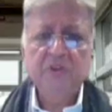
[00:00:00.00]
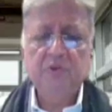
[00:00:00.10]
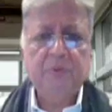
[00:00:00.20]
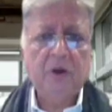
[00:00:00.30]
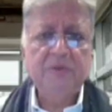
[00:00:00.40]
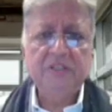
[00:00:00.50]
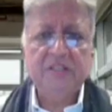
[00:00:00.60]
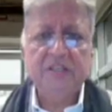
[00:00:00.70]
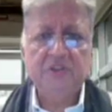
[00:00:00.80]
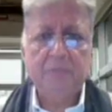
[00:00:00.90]
you would probably
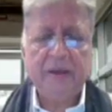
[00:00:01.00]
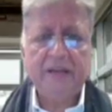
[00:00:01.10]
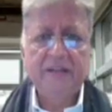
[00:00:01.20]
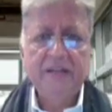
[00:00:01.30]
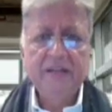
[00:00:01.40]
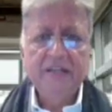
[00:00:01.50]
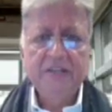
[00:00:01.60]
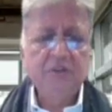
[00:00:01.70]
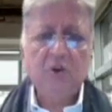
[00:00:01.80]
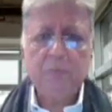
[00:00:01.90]
say Japan.
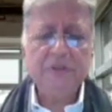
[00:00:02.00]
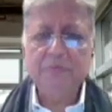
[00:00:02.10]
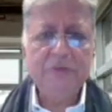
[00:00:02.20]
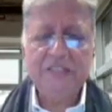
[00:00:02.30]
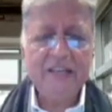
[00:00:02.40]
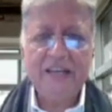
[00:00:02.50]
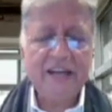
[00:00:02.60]
Europe is missing in